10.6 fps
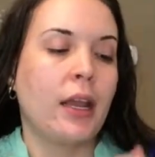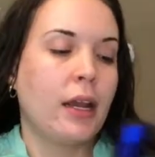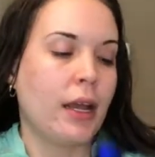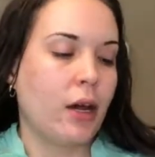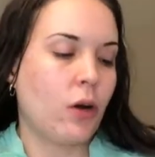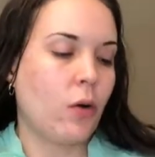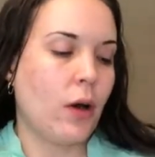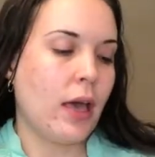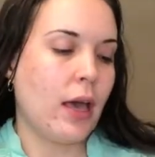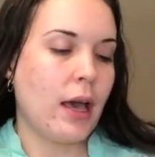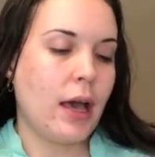Now
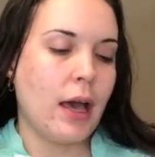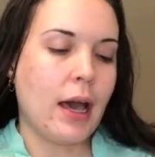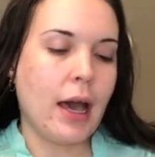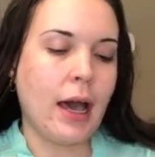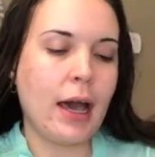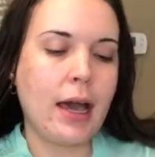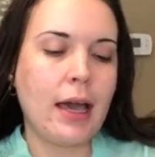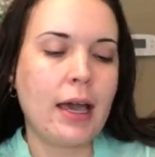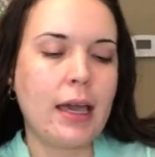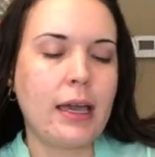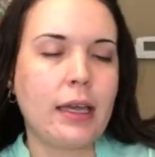
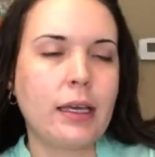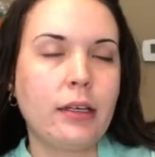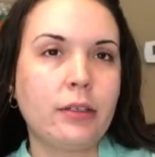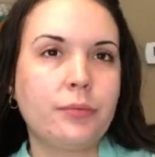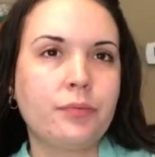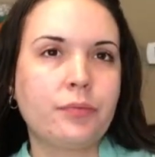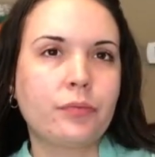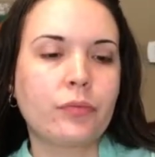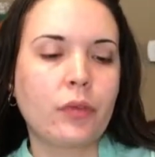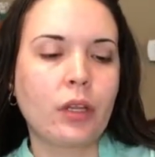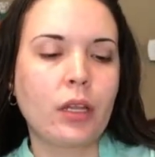I
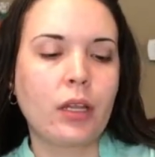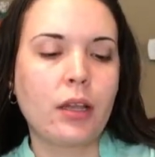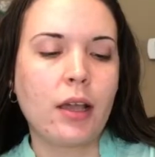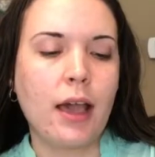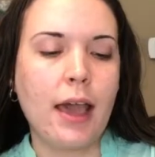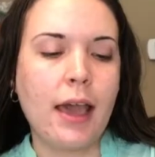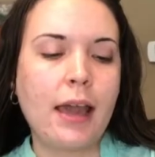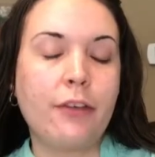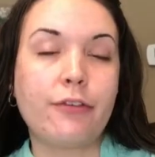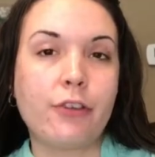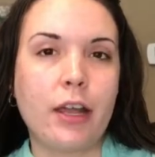I had
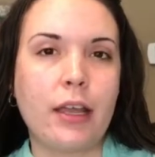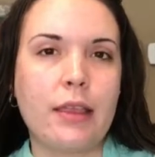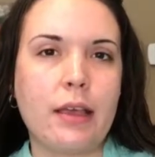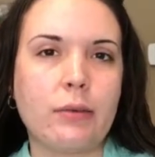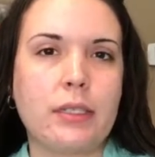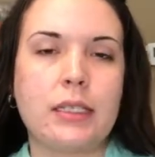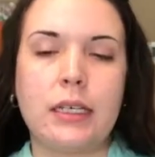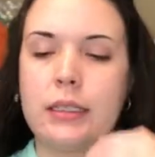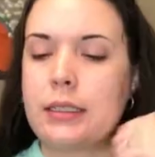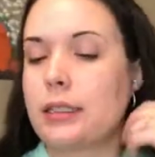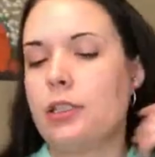a friend that was
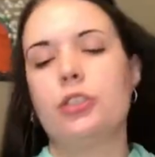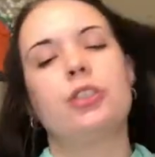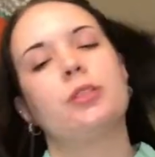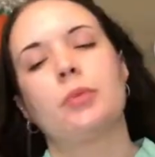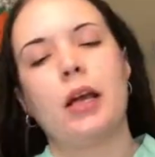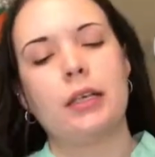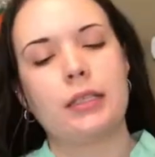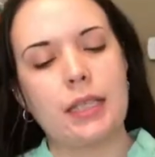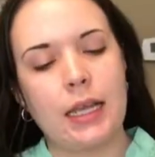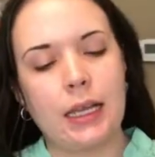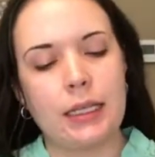selling Senegence products
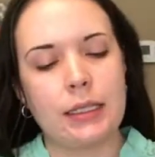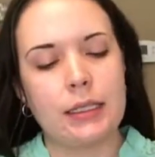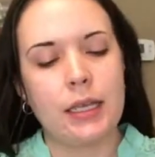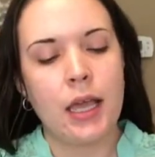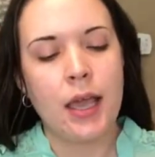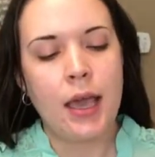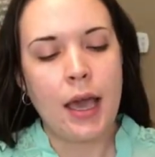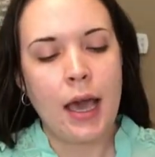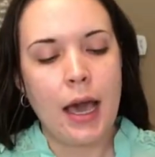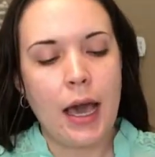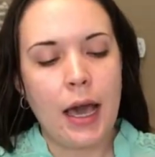and
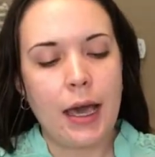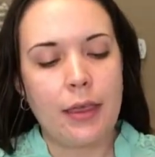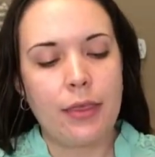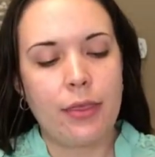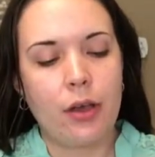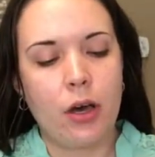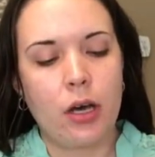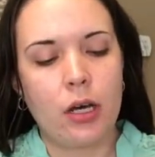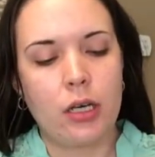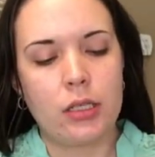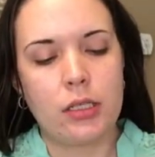I
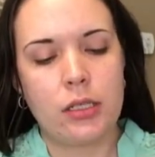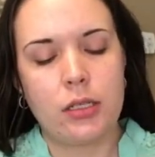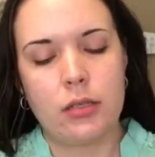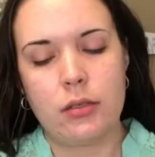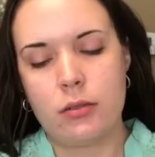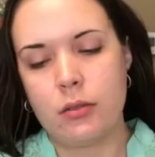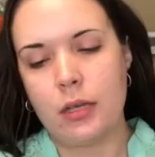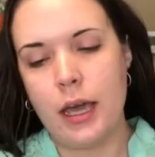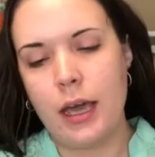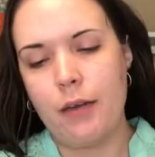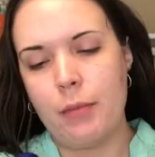thought
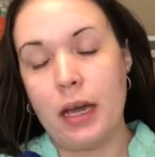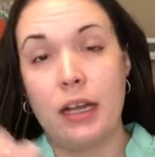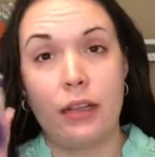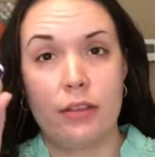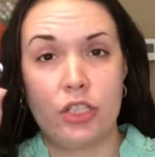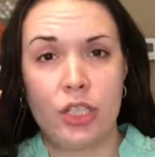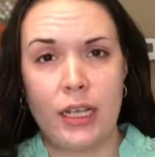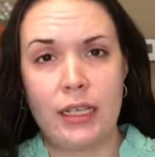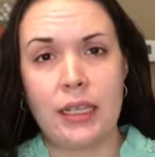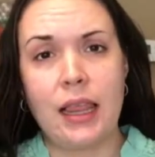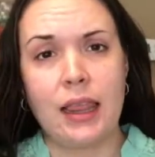I have mine in the
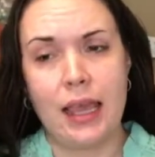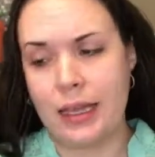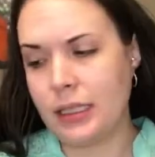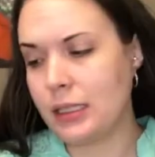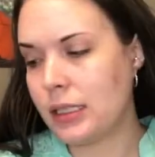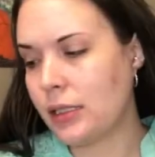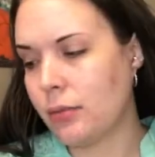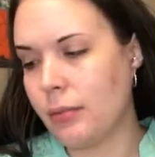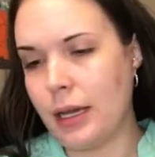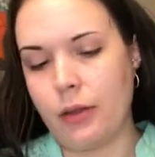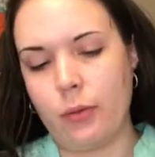shade Light
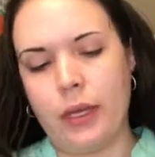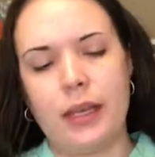by the way.